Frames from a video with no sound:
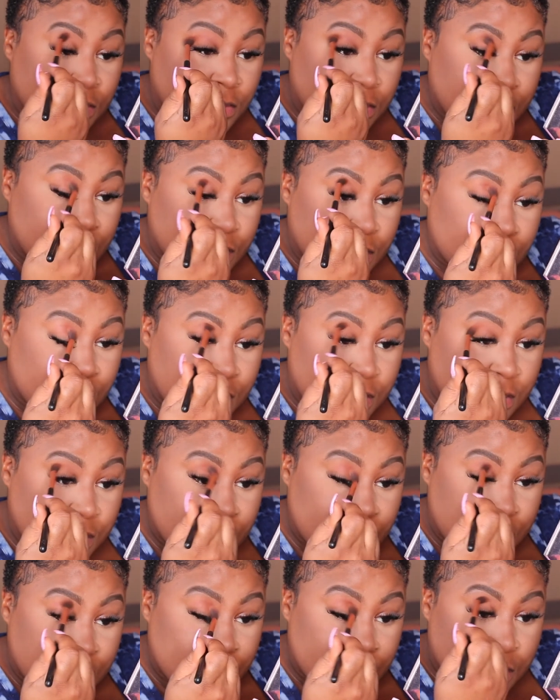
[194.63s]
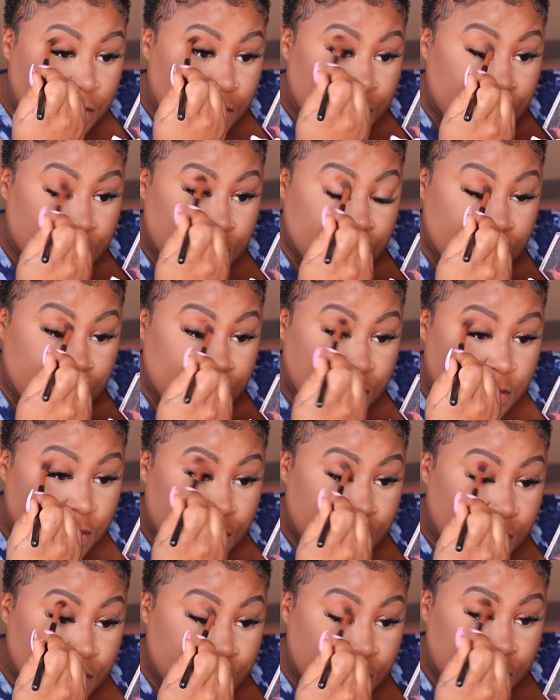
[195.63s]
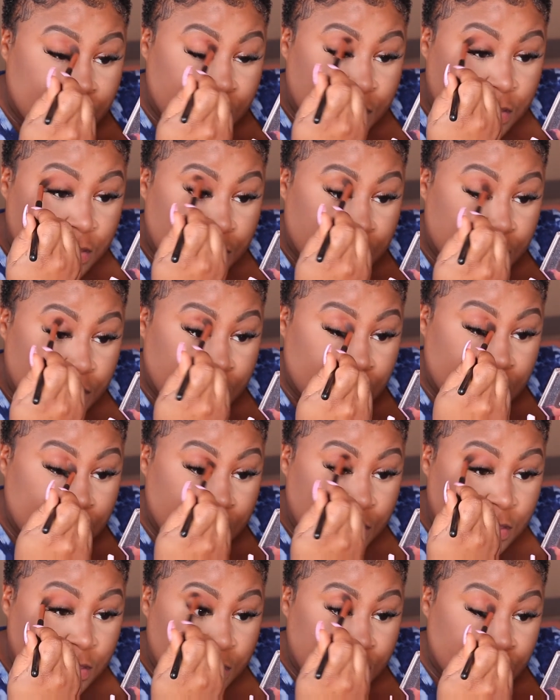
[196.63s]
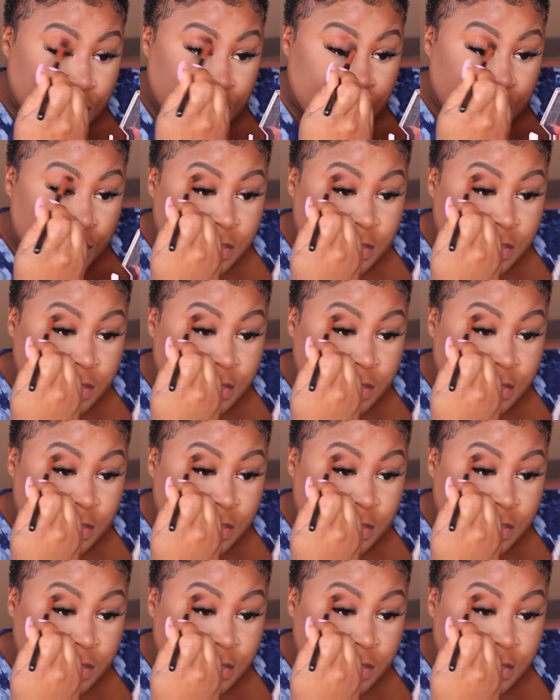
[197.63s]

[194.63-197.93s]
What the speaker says: And y'all, this is when I get into the eyeshadow. Like, this is the Julia's